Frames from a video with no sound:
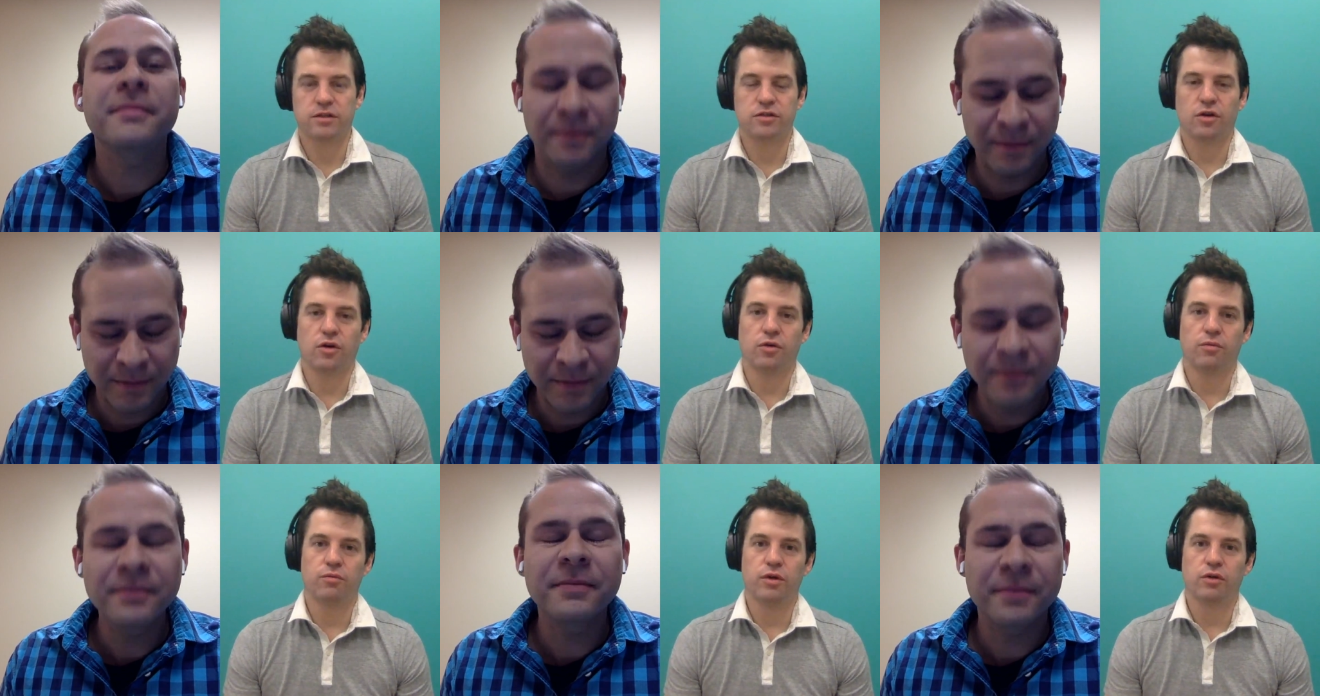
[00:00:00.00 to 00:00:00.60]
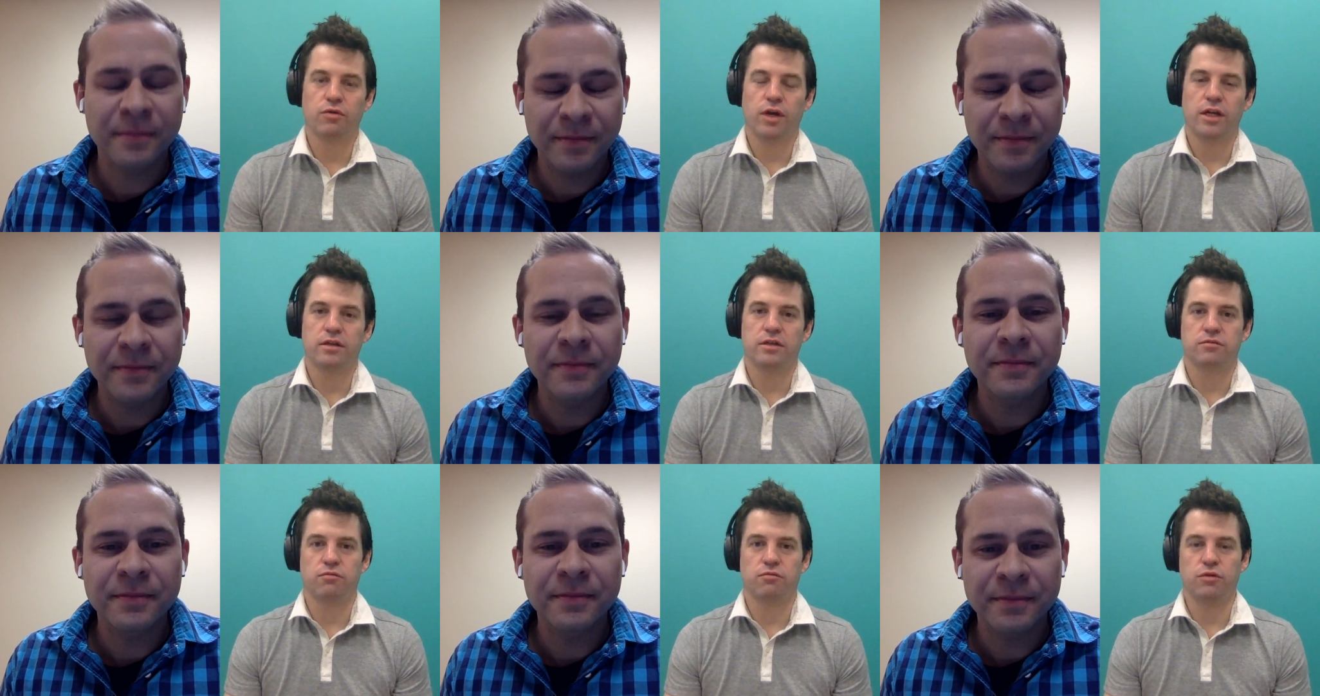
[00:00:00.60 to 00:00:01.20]
Speaker 1: So we
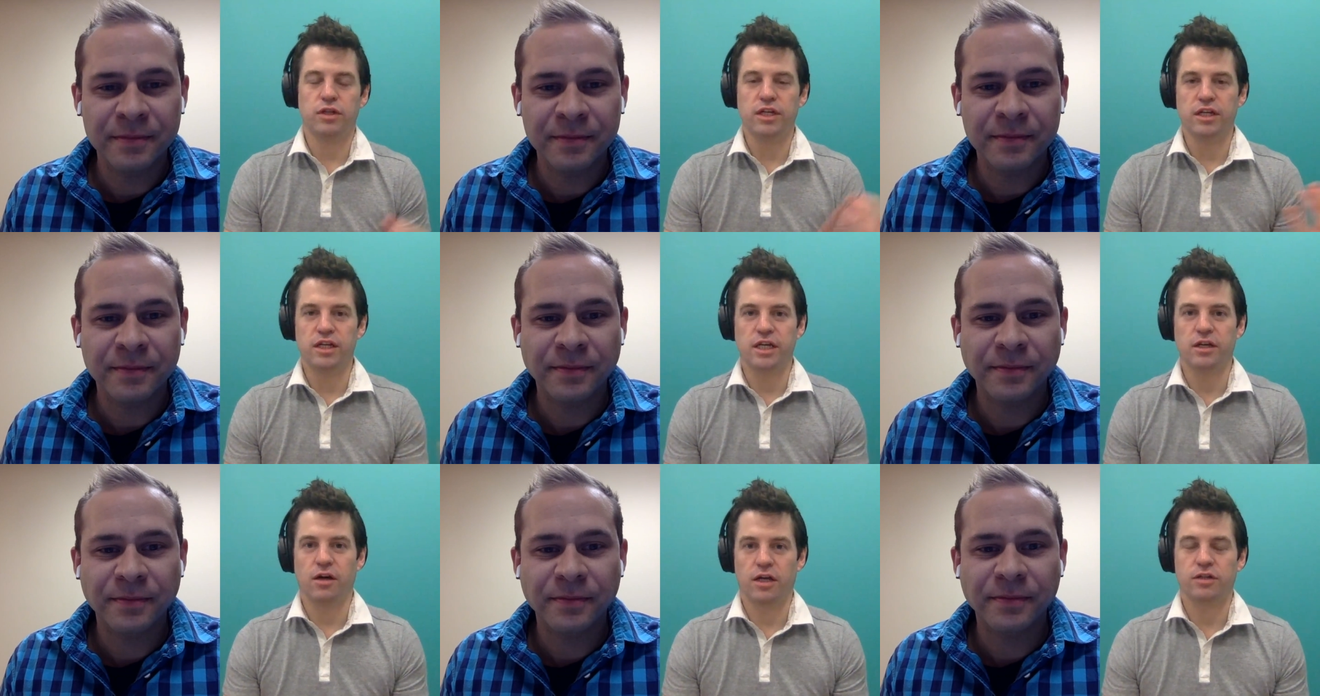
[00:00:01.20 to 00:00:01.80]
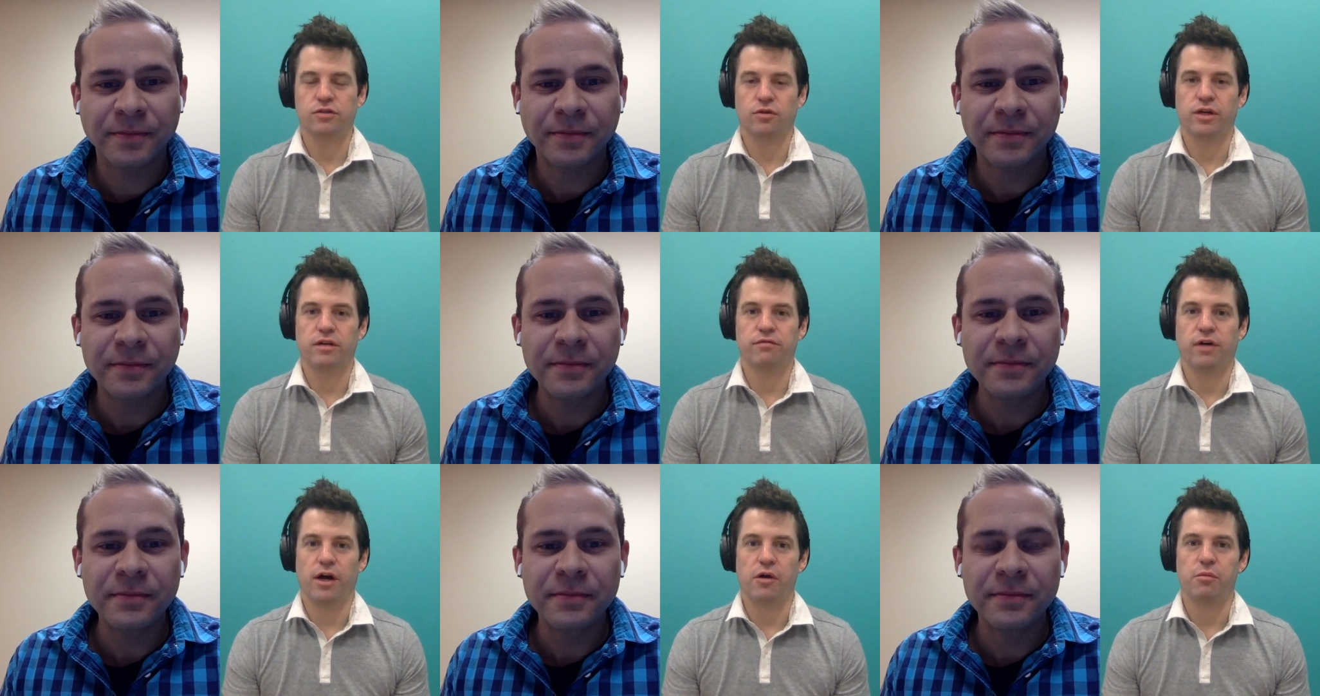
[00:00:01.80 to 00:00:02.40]
created this really neat
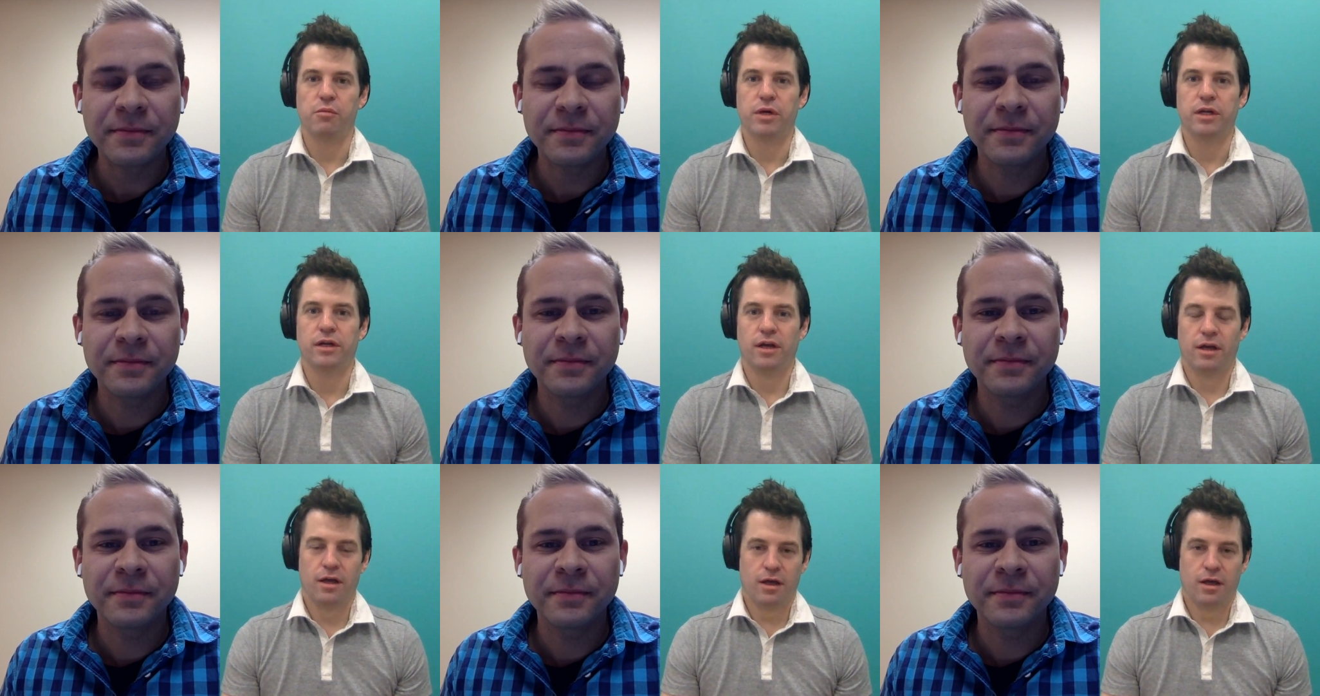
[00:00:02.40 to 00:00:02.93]
auditory environment